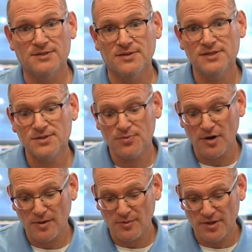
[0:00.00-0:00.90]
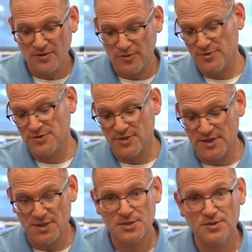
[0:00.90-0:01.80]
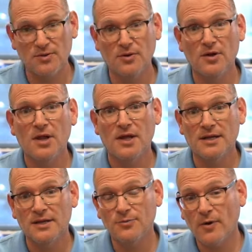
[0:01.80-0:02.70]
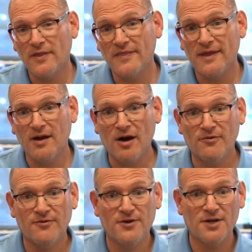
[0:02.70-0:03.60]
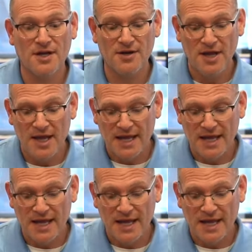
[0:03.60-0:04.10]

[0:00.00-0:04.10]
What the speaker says: So this is probably the most traditional one that they offer here.